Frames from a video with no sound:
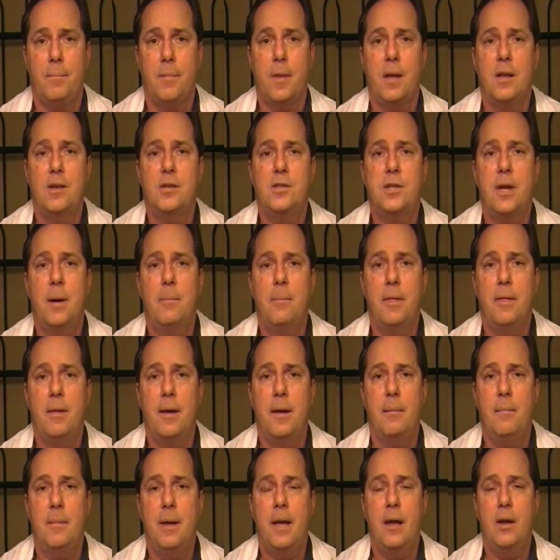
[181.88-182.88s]
Some of
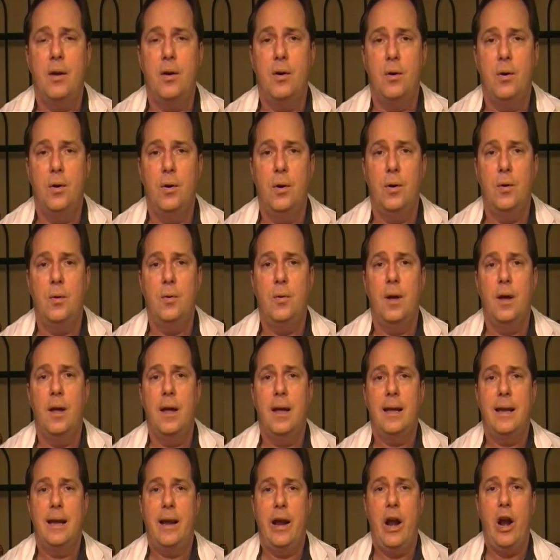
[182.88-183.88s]
them include
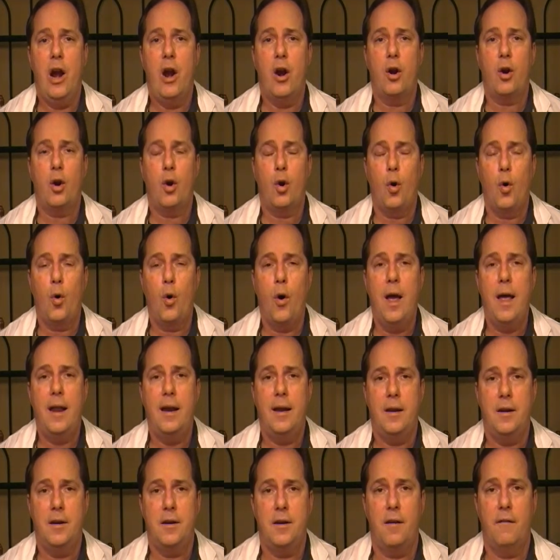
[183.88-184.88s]
Care
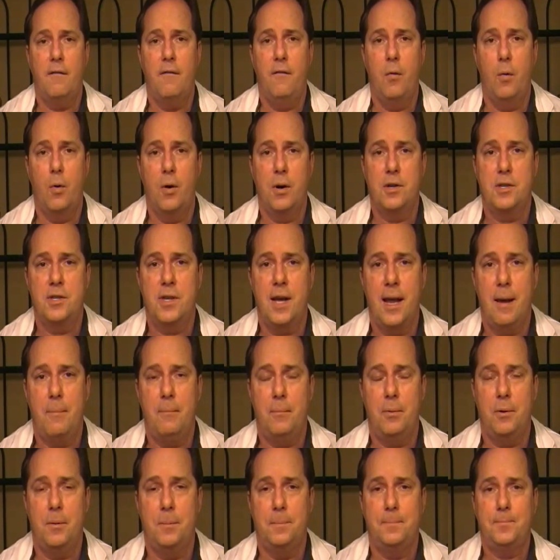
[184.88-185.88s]
Credit, for
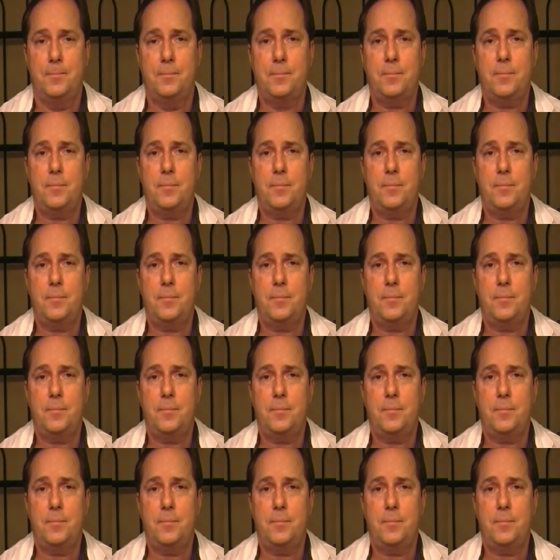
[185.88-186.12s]
example.